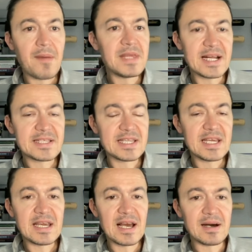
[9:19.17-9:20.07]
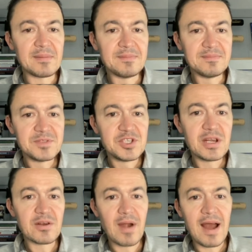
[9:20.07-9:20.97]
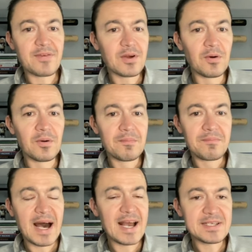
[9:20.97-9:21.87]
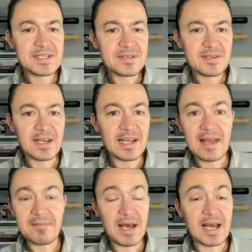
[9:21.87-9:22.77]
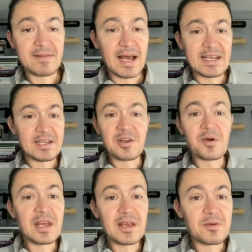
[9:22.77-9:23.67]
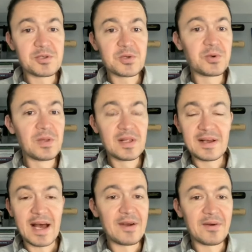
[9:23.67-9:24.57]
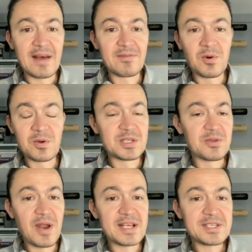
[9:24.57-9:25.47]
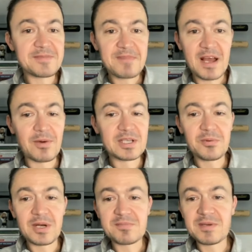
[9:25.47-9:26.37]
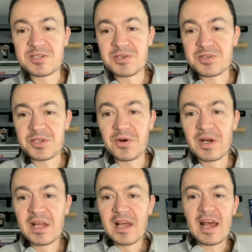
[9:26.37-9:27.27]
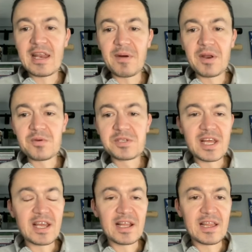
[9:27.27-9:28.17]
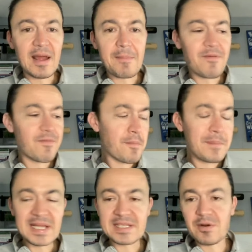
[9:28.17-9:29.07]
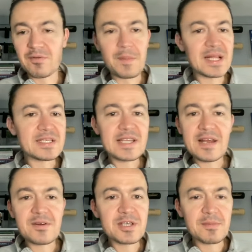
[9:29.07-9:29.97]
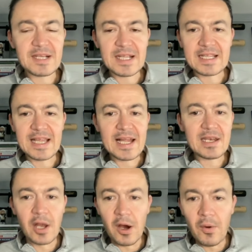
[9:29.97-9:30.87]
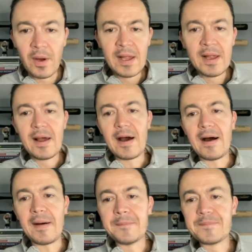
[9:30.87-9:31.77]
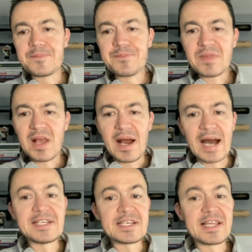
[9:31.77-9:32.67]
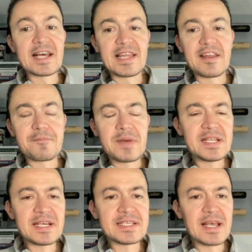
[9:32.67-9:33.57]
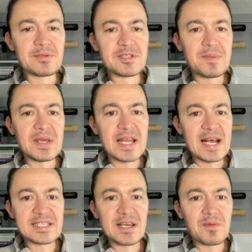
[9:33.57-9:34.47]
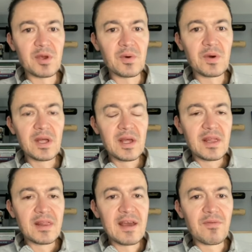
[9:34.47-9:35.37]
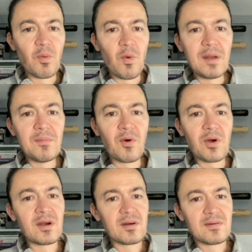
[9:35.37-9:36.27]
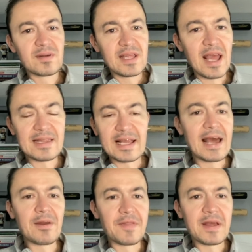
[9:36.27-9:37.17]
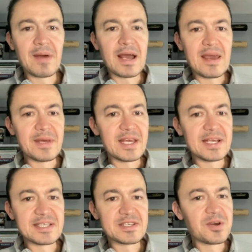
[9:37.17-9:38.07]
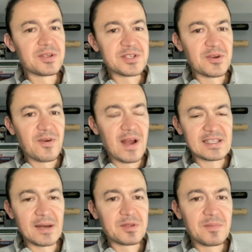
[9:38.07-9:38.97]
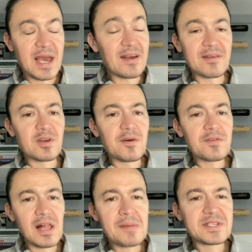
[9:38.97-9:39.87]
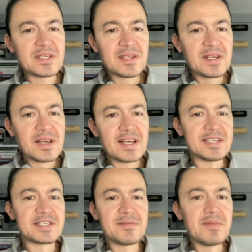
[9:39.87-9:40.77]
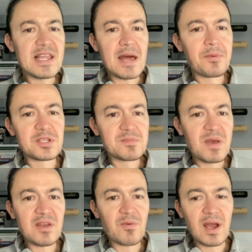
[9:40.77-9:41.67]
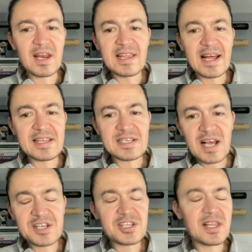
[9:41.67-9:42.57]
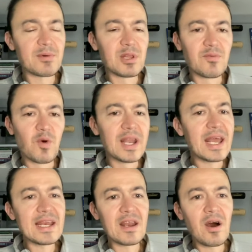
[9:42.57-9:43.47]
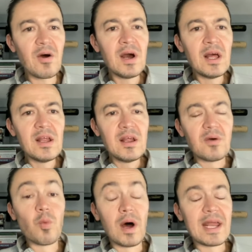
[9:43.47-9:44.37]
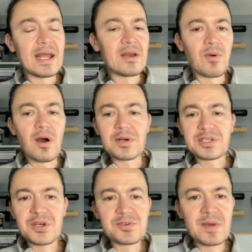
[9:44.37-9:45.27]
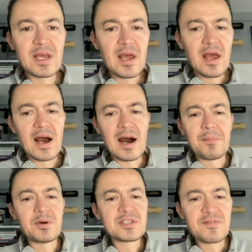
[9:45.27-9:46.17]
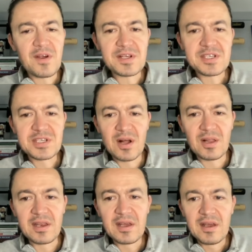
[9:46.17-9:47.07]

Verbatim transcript: that's the geographical bias. And again, I didn't go to either school. I don't have a horse in the race. I went to Westminster. So anybody who's thinking that I prefer Pitt over Penn State or something like that, no. I just think that if Pitt is able to beat SMU, they have one more. Yeah, like I don't think Miami is as good as they're cracked up to be. I don't even know if Clemson is. To me, that puts Pitt right in that discussion. They will have won 8 in a row, excuse me. Puts a very solid